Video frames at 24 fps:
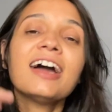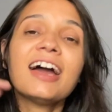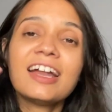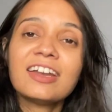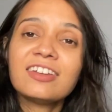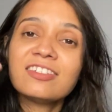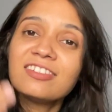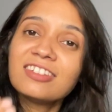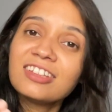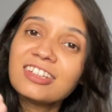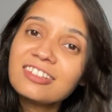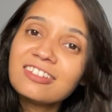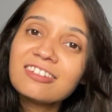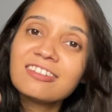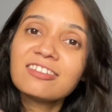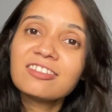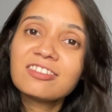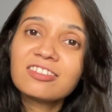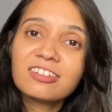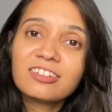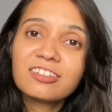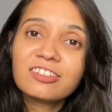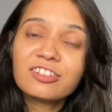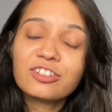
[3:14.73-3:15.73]
and see the
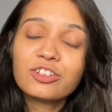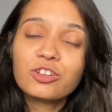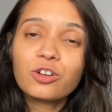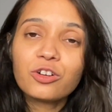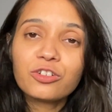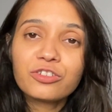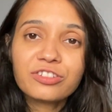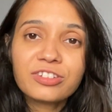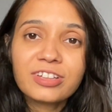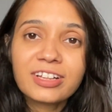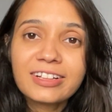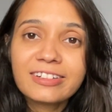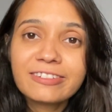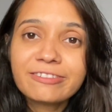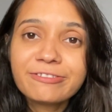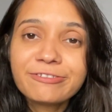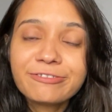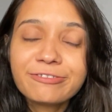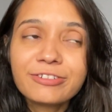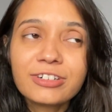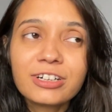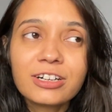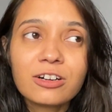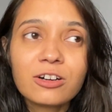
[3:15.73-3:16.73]
results yourself
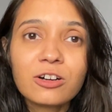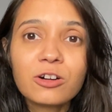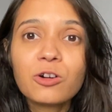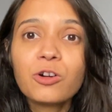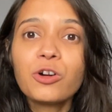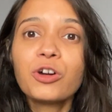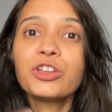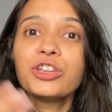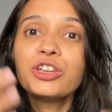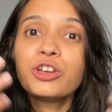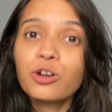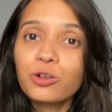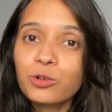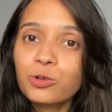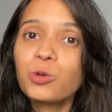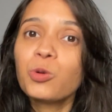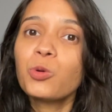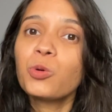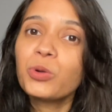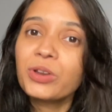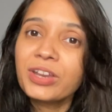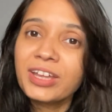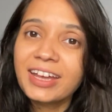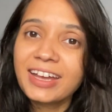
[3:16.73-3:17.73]
on your
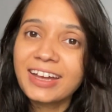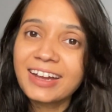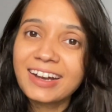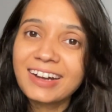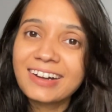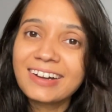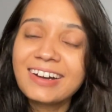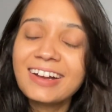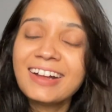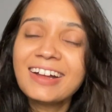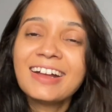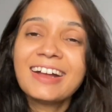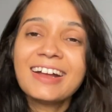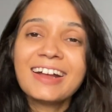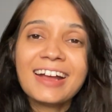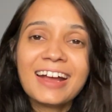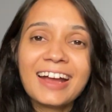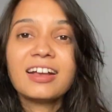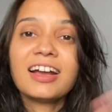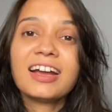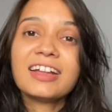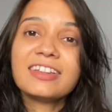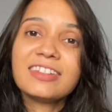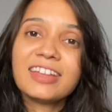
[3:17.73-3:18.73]
own hair,
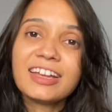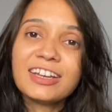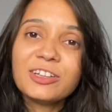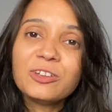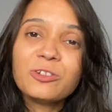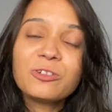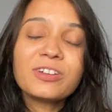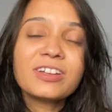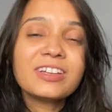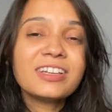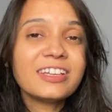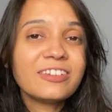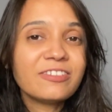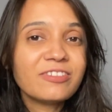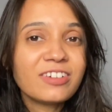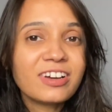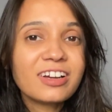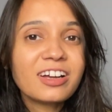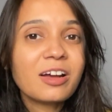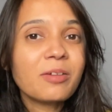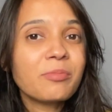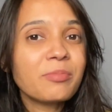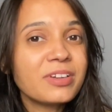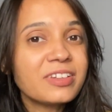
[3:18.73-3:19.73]
and then you can leave the
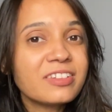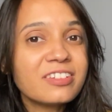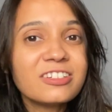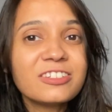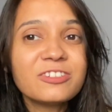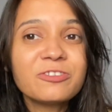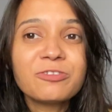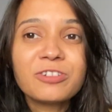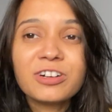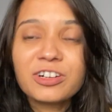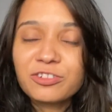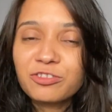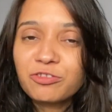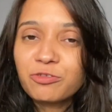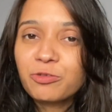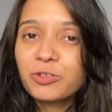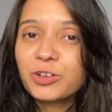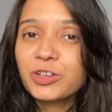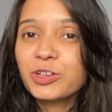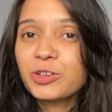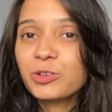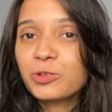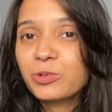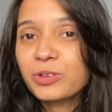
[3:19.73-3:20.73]
comments it works
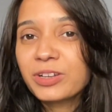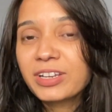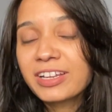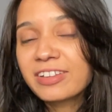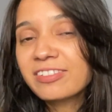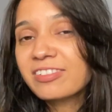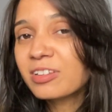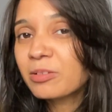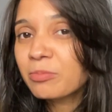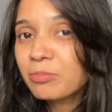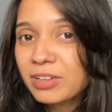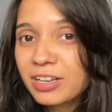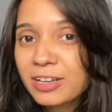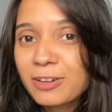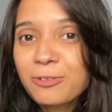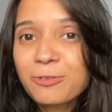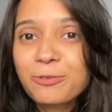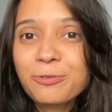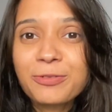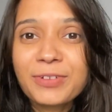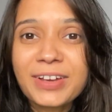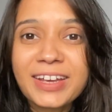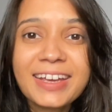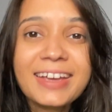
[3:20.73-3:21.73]
for you in a similar
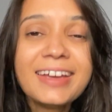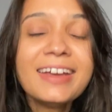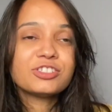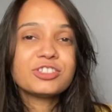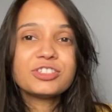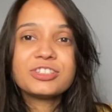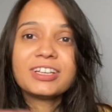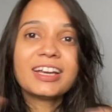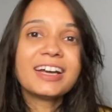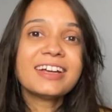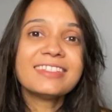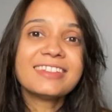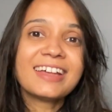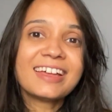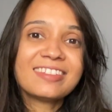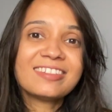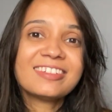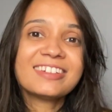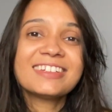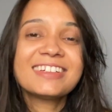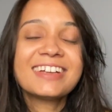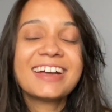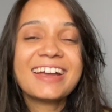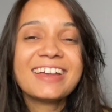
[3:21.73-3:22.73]
way. So yeah,
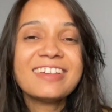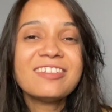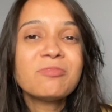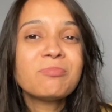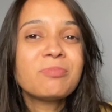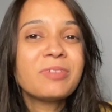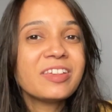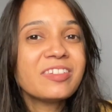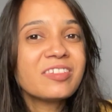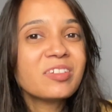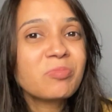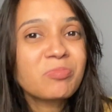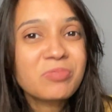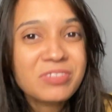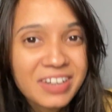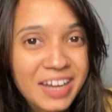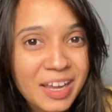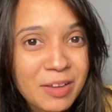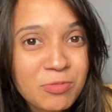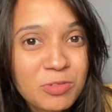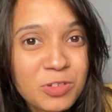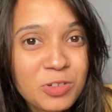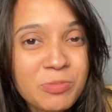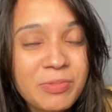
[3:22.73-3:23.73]
that's it guys. Please
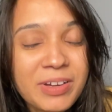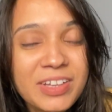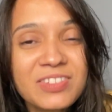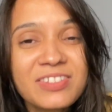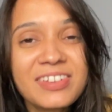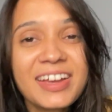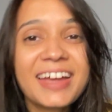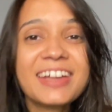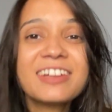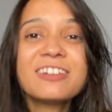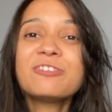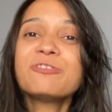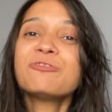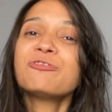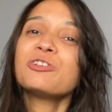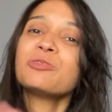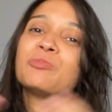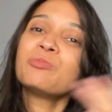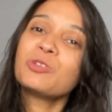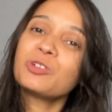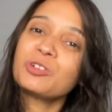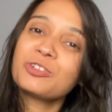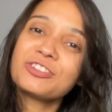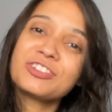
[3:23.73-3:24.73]
subscribe to my channel for
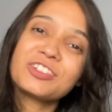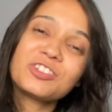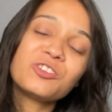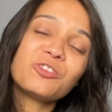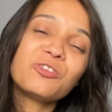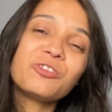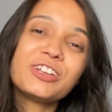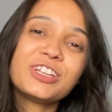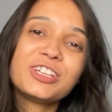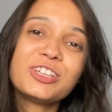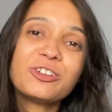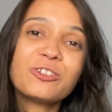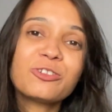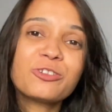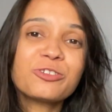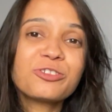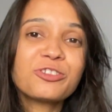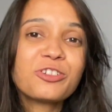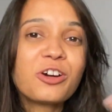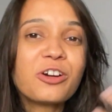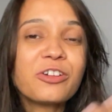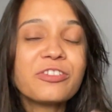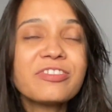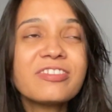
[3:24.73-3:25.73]
more such
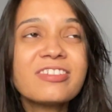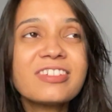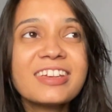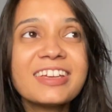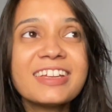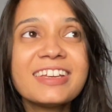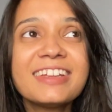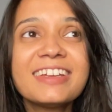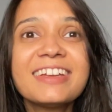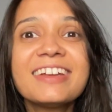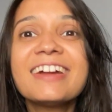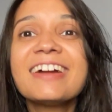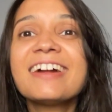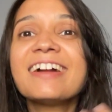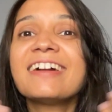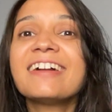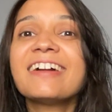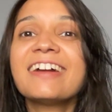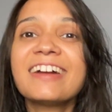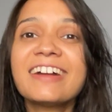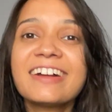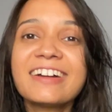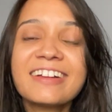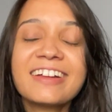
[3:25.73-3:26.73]
videos on
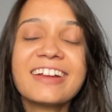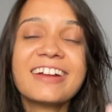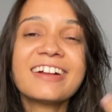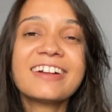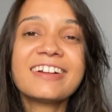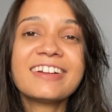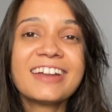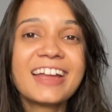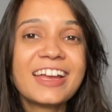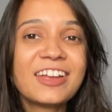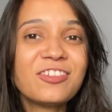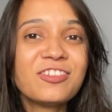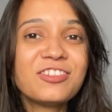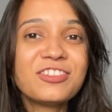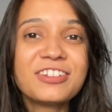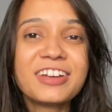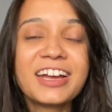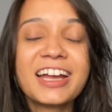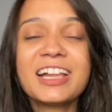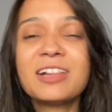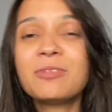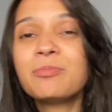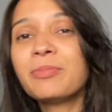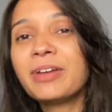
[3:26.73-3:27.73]
skincare, hair care,
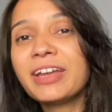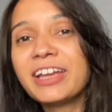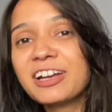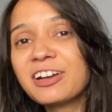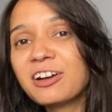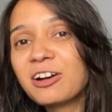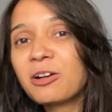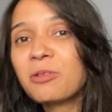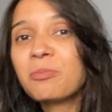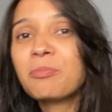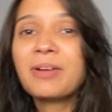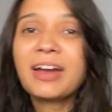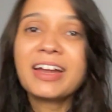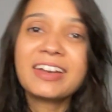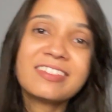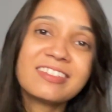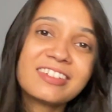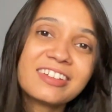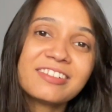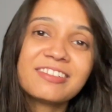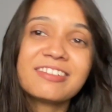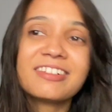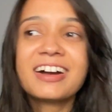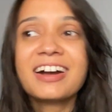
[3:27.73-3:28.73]
lifestyle, makeup,
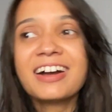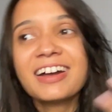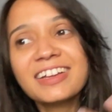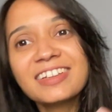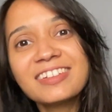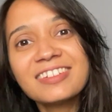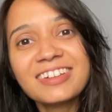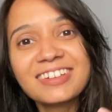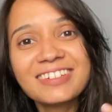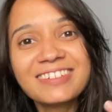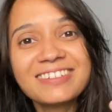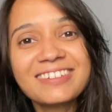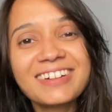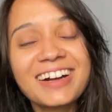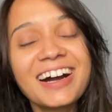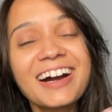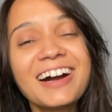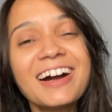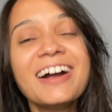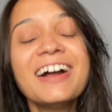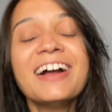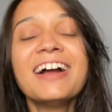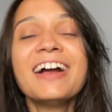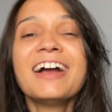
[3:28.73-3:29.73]
etc,
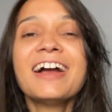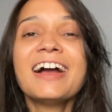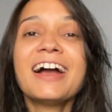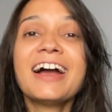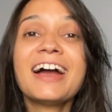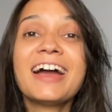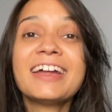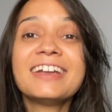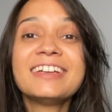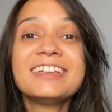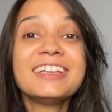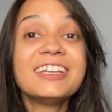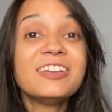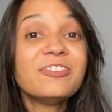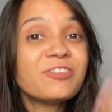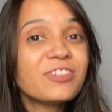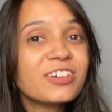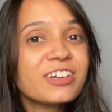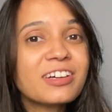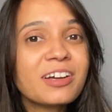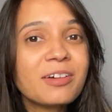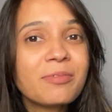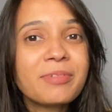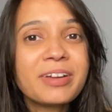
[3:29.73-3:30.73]
etc, and leave
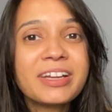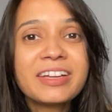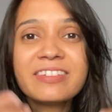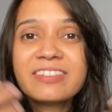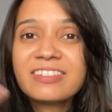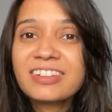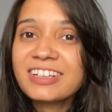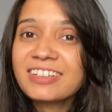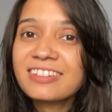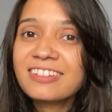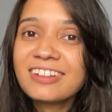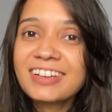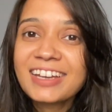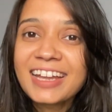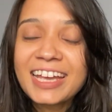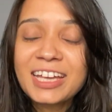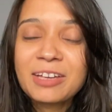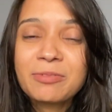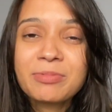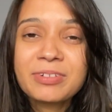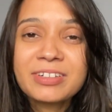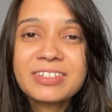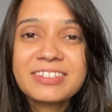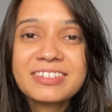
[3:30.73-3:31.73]
the comments, hit the
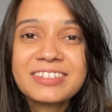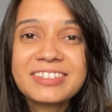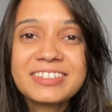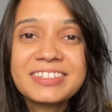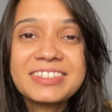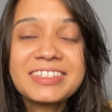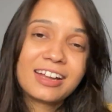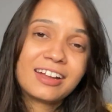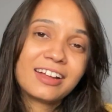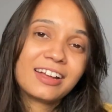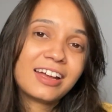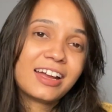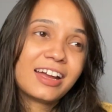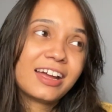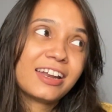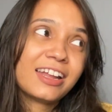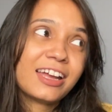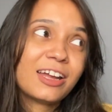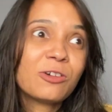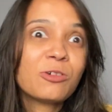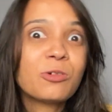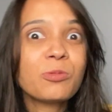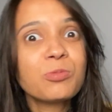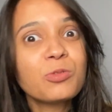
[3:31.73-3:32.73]
like button, and
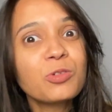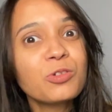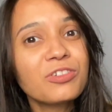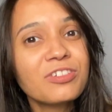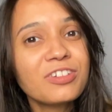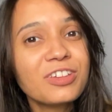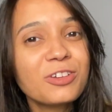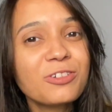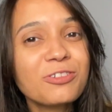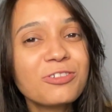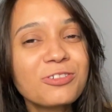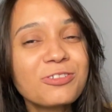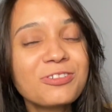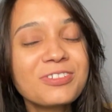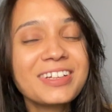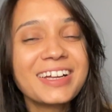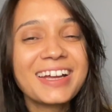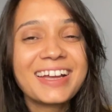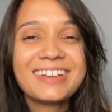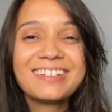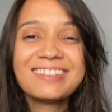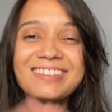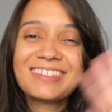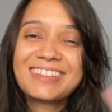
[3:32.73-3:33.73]
I hope to see you soon
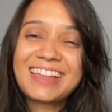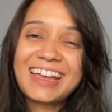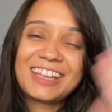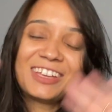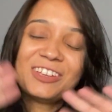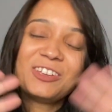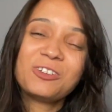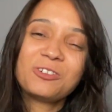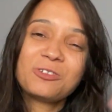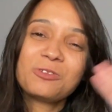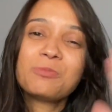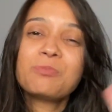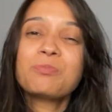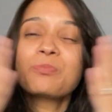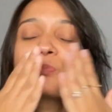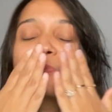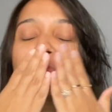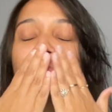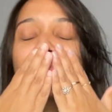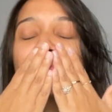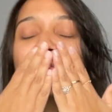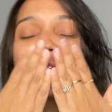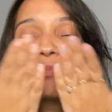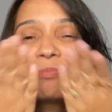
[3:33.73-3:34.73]
guys. Thank you.
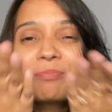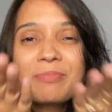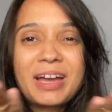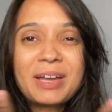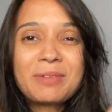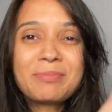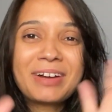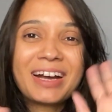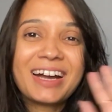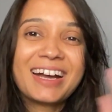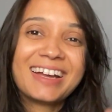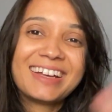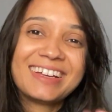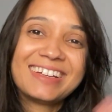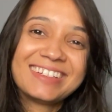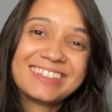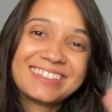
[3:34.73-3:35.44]
Bye bye.